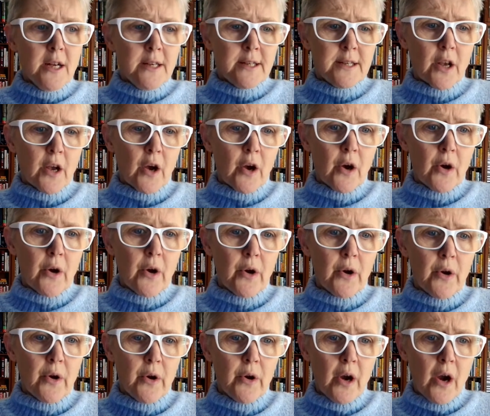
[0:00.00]

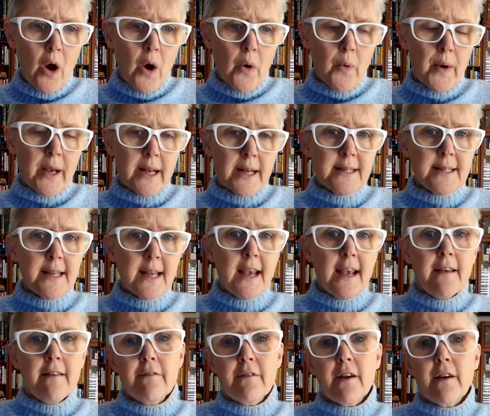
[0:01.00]
So we can
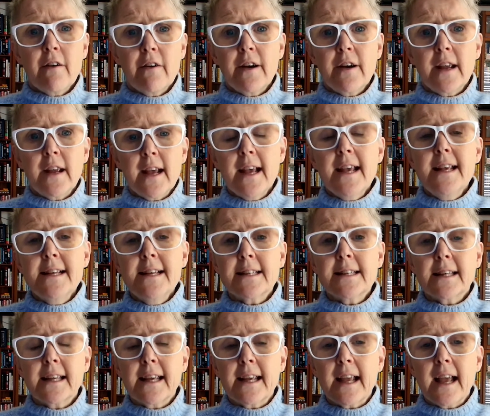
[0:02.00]
see very
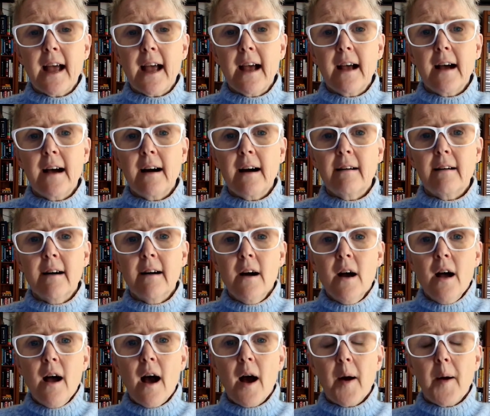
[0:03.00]
easily how
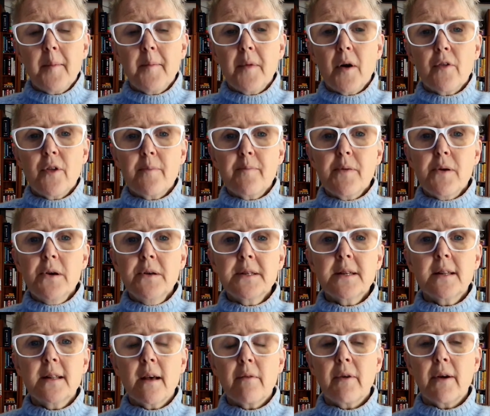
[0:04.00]
the
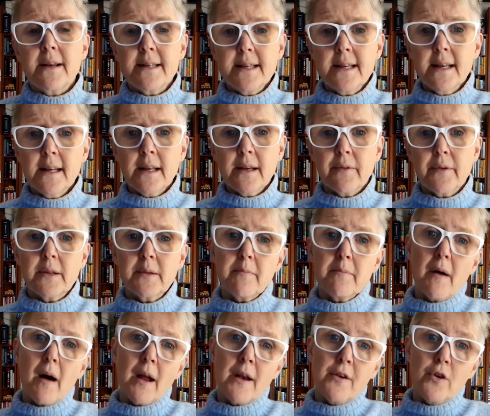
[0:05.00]
person that we're dealing with
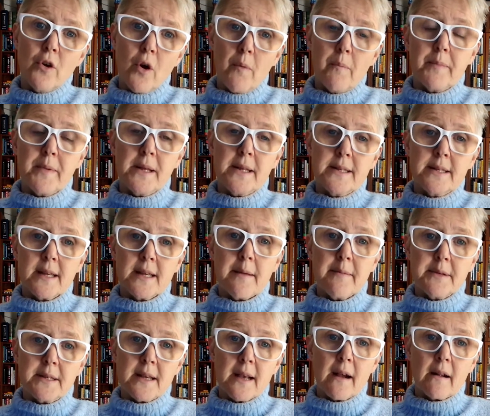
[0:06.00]
might not be the same
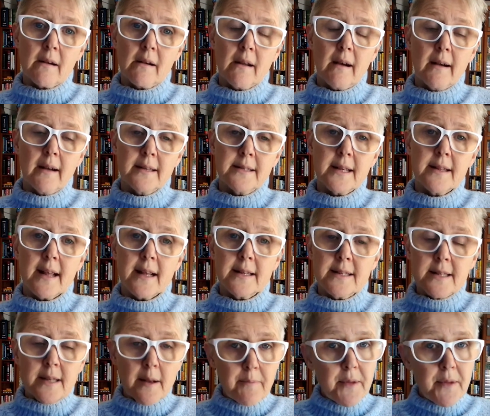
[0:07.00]
as our client. And that's
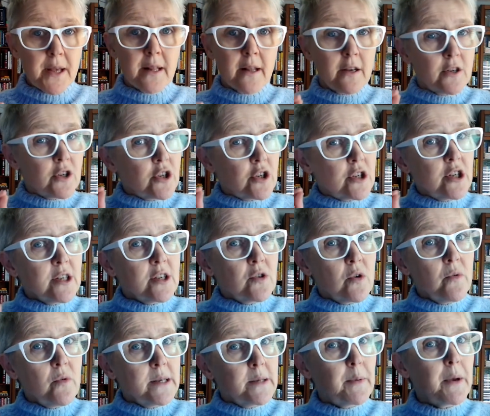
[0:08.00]
something that you should just
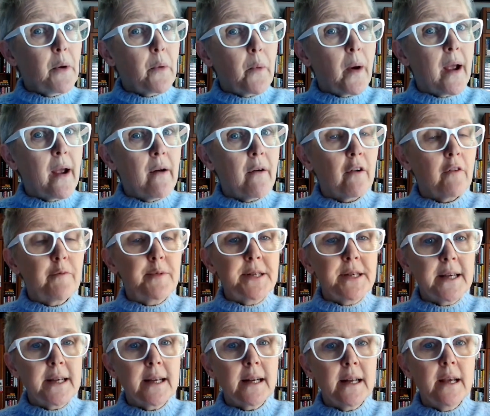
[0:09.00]
always be aware of,
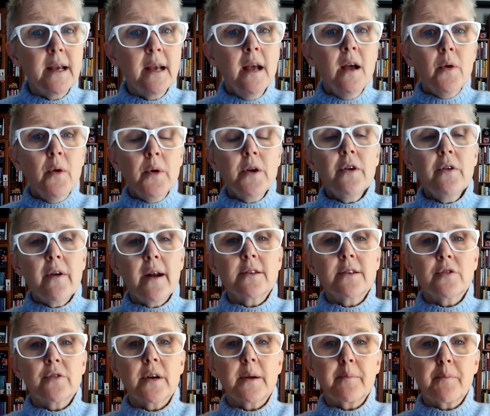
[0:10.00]
particularly when you're
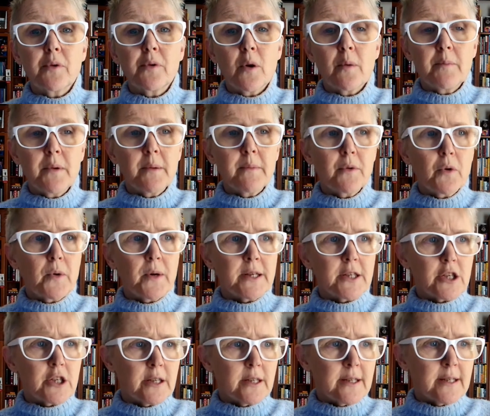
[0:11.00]
answering problem
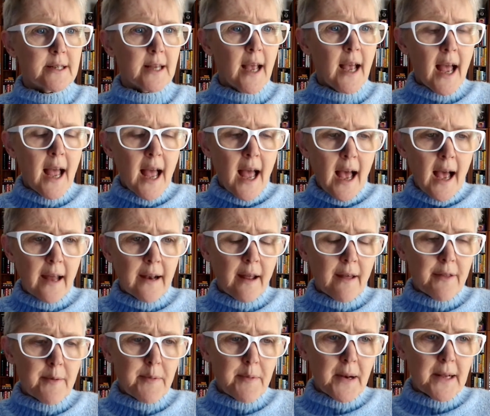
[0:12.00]
questions.
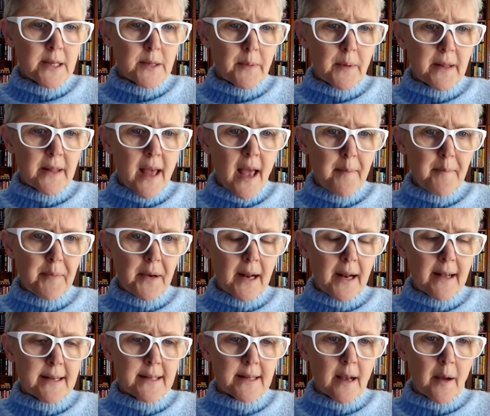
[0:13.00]
Another place where that
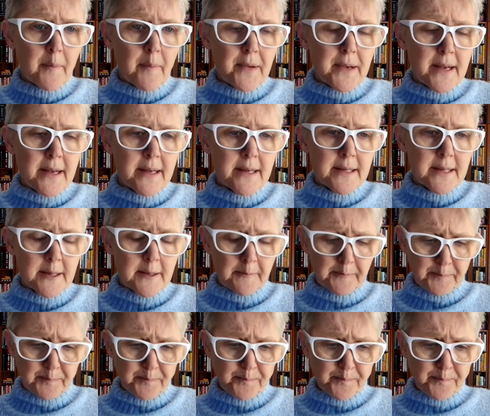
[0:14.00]
plays up is